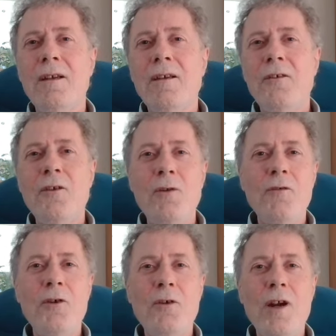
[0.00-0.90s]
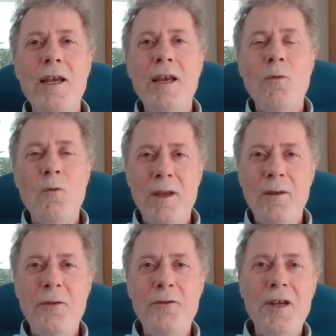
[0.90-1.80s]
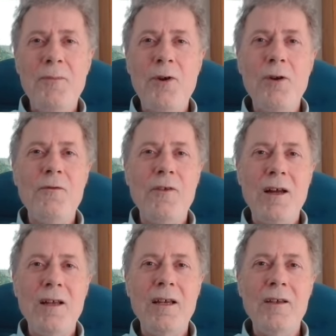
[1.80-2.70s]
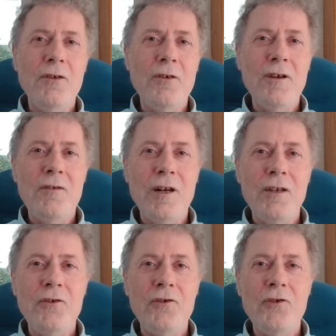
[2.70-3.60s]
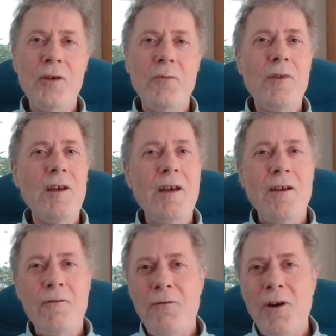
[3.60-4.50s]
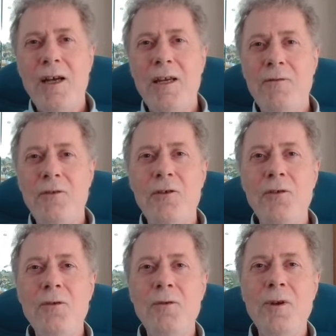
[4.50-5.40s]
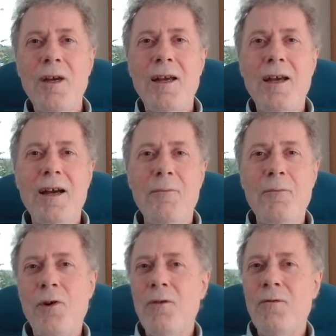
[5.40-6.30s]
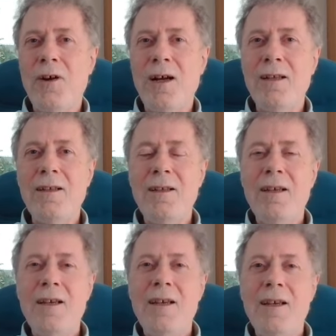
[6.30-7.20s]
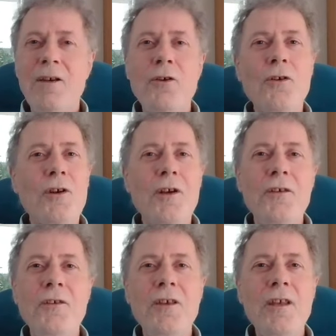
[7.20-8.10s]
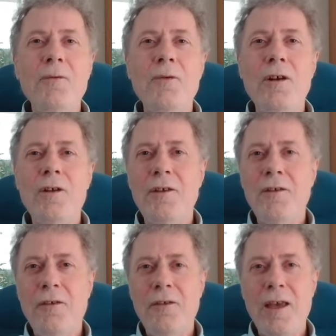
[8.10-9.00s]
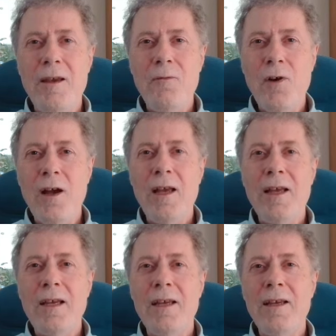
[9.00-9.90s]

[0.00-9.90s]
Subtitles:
So if you're a 1-3 profile and you're in a relationship with a 5-2 profile, you're not going to see the world in the same way.